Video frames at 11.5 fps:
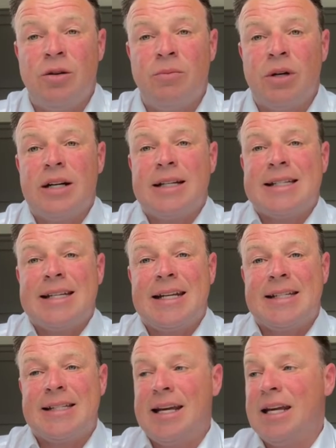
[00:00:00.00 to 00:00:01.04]
number
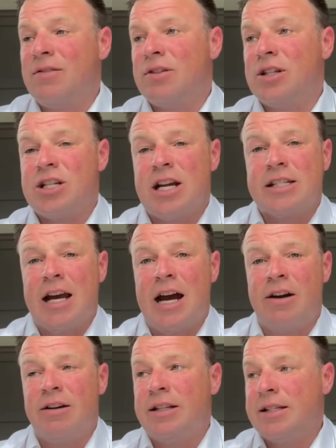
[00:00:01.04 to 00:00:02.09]
16 from the Jessica
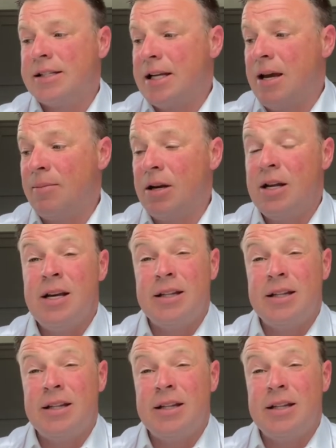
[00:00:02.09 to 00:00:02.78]
Harrington stable.